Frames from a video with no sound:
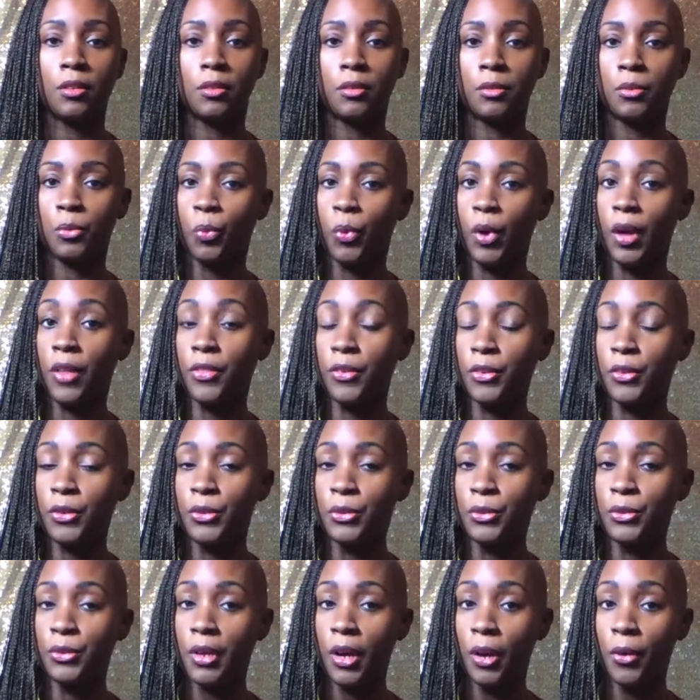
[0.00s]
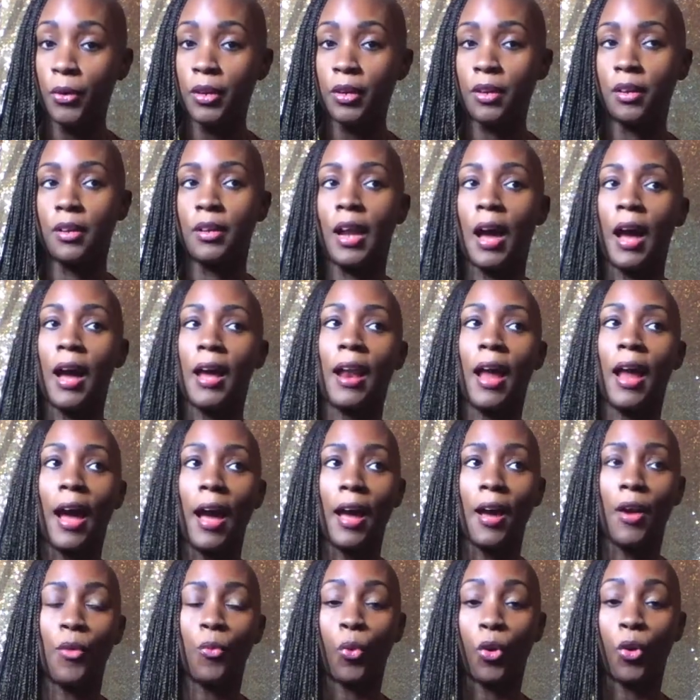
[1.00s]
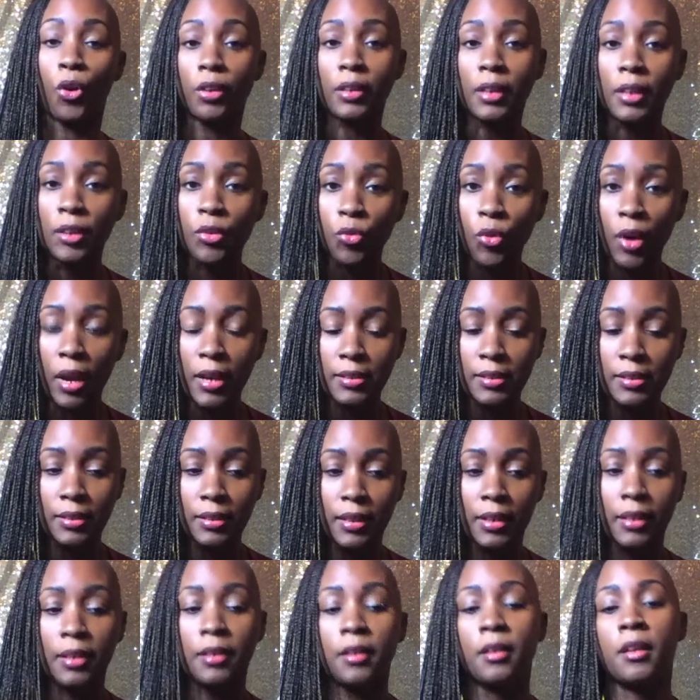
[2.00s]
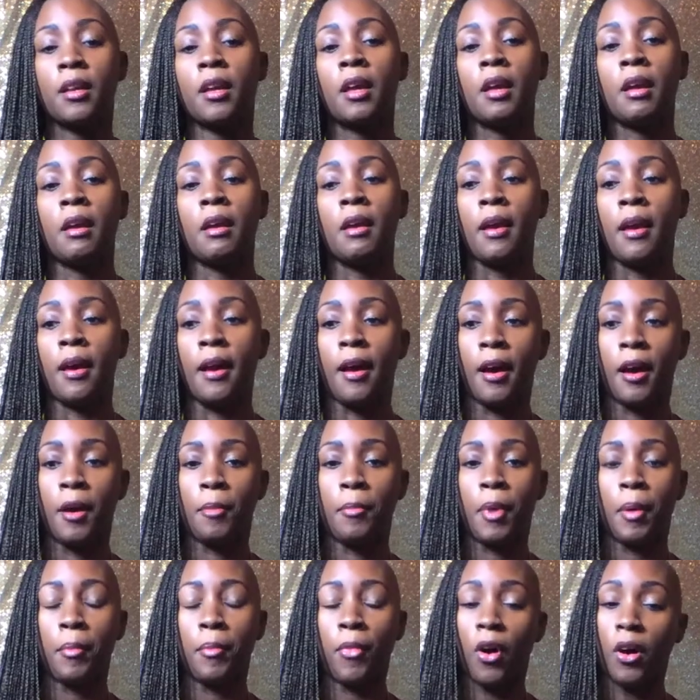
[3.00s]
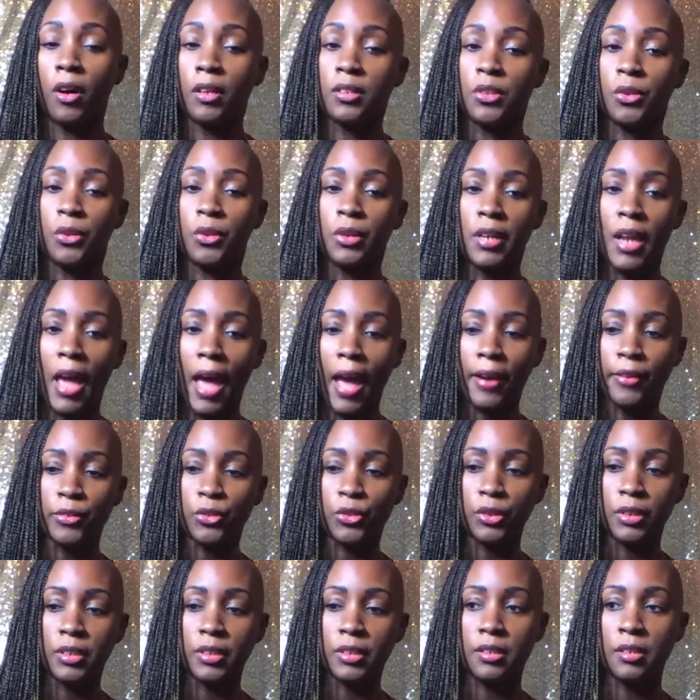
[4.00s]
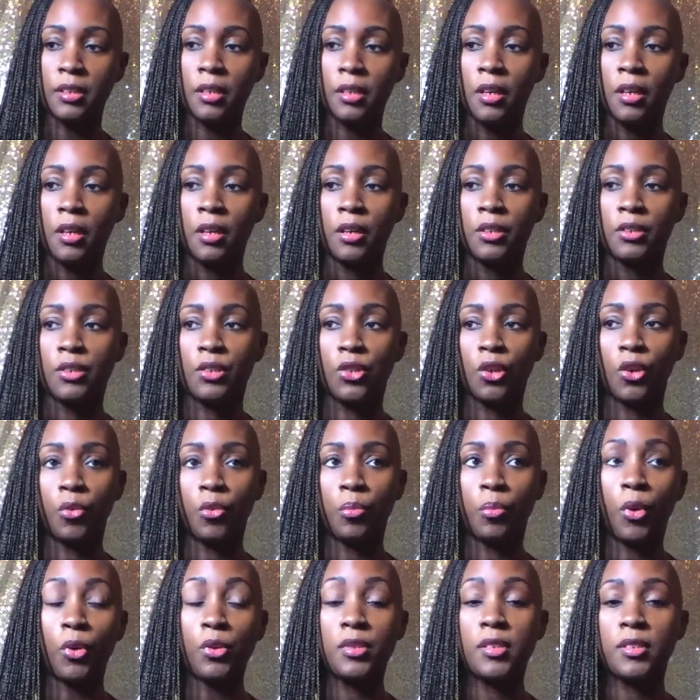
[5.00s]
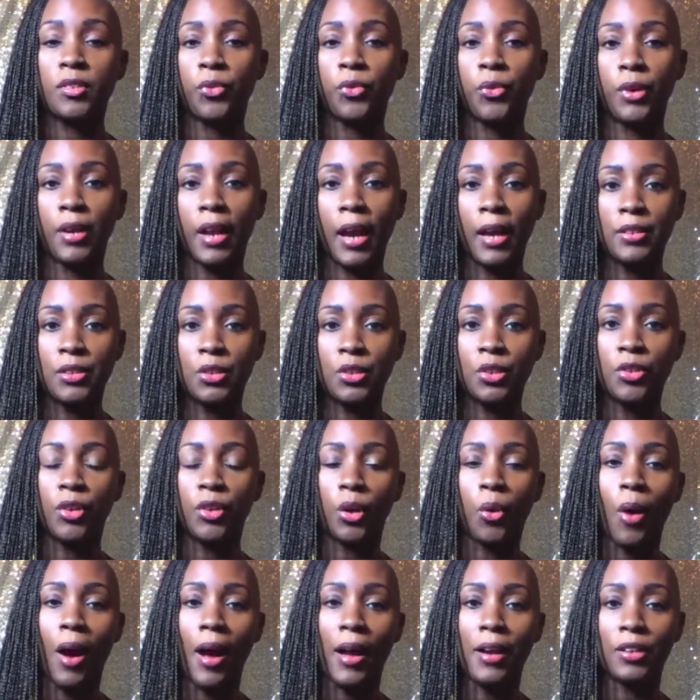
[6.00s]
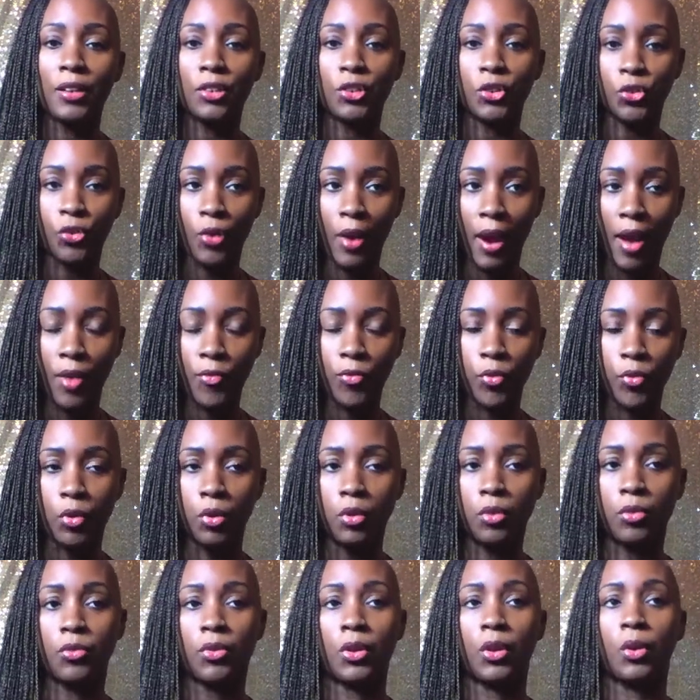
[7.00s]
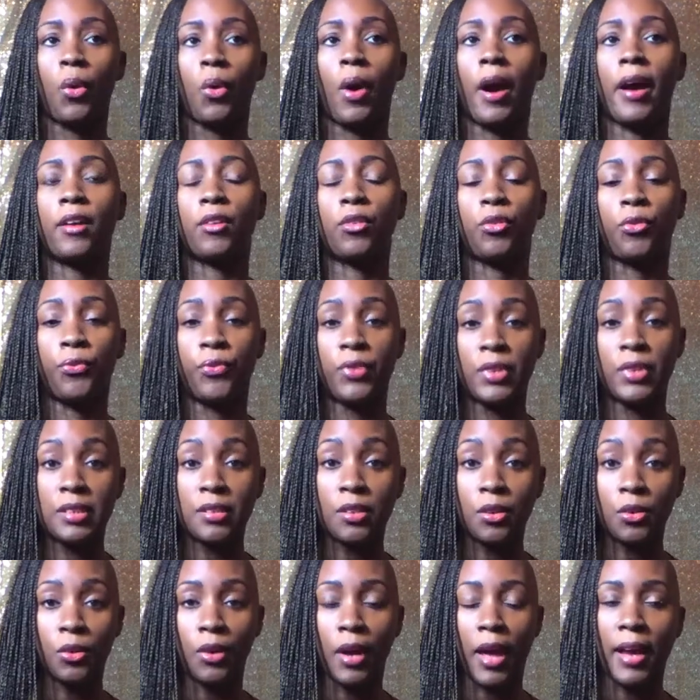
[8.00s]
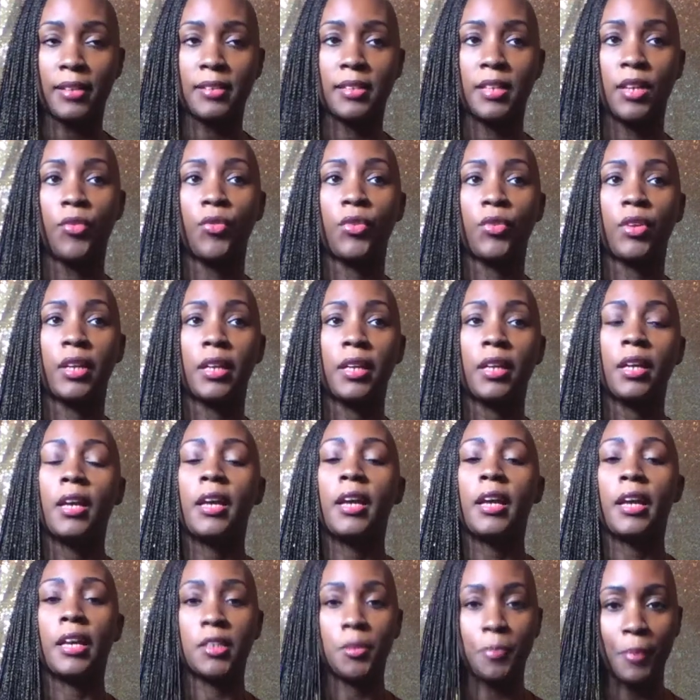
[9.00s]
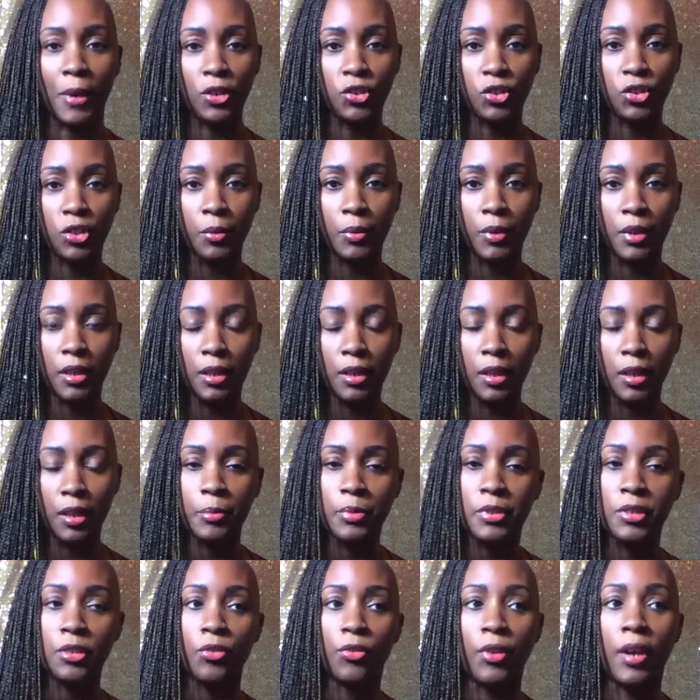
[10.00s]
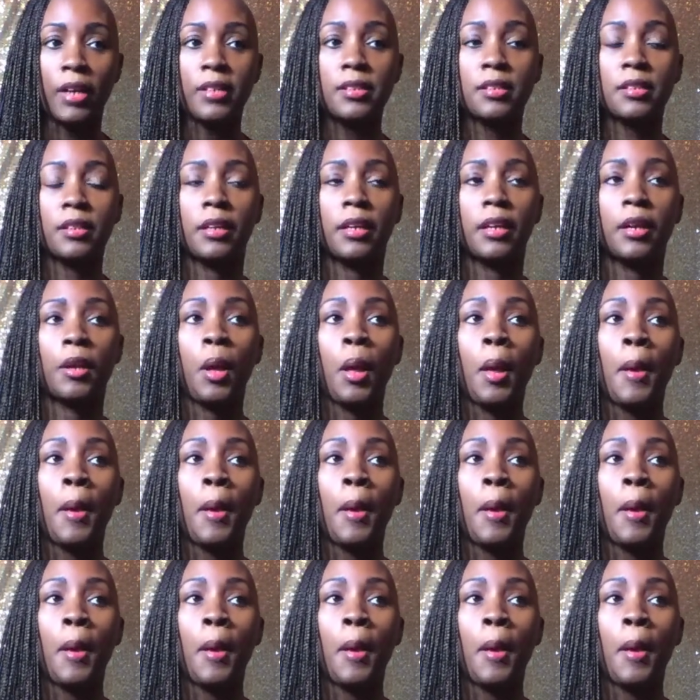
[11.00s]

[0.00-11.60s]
whether you know it or not, I work in wrestling. I'm also an actress. So most of what I do requires travel, requires physical activity, especially when it comes to wrestling.